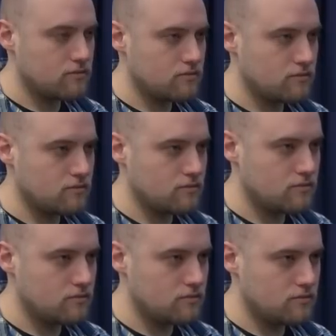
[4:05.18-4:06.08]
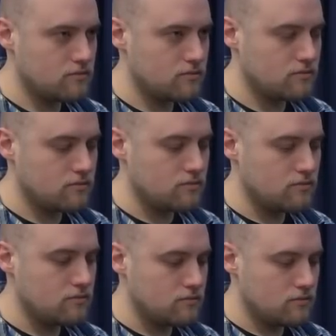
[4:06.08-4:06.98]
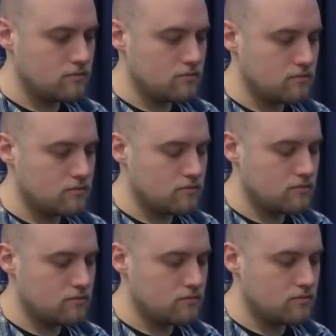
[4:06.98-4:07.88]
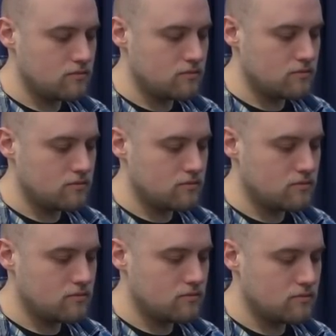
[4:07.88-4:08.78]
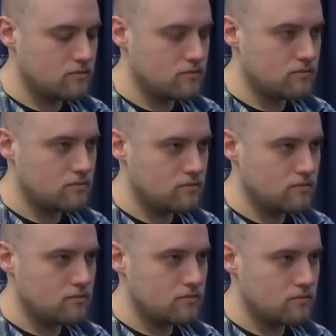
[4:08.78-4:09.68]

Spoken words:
(not speaking)